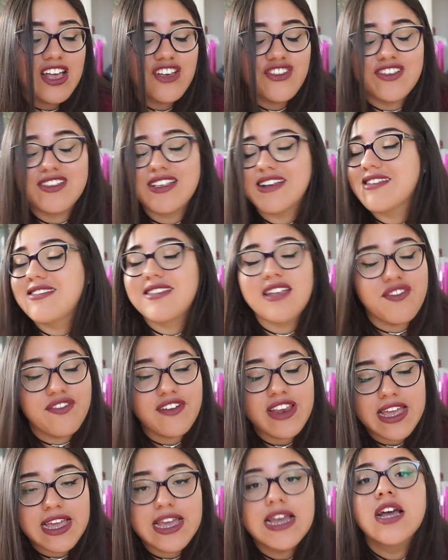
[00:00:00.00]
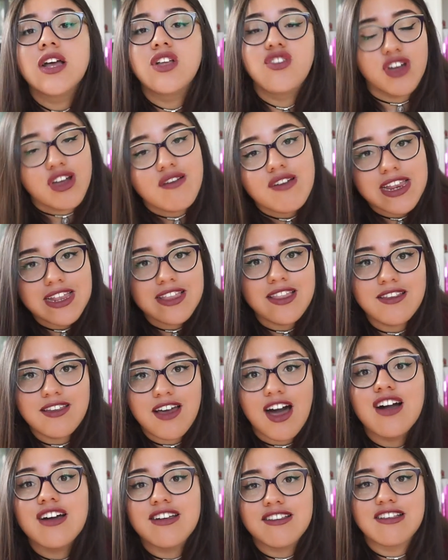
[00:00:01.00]
She's like, Stephanie, don't read in the
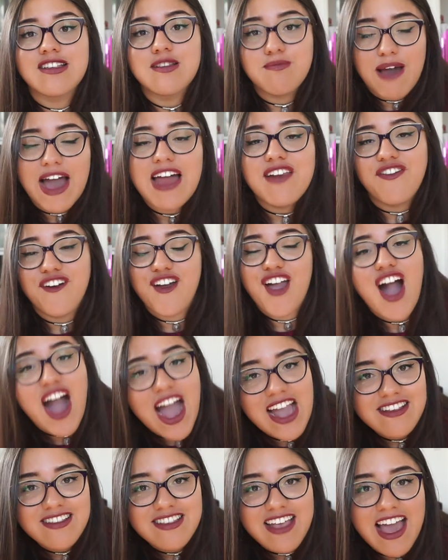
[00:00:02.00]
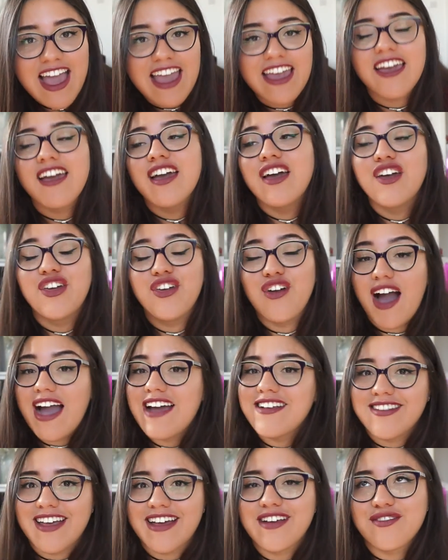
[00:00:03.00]
dark because it's bad for your eyesight. Your
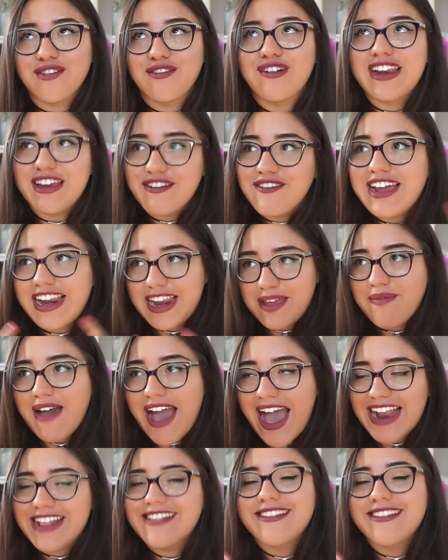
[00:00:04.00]
eyesight is already really bad,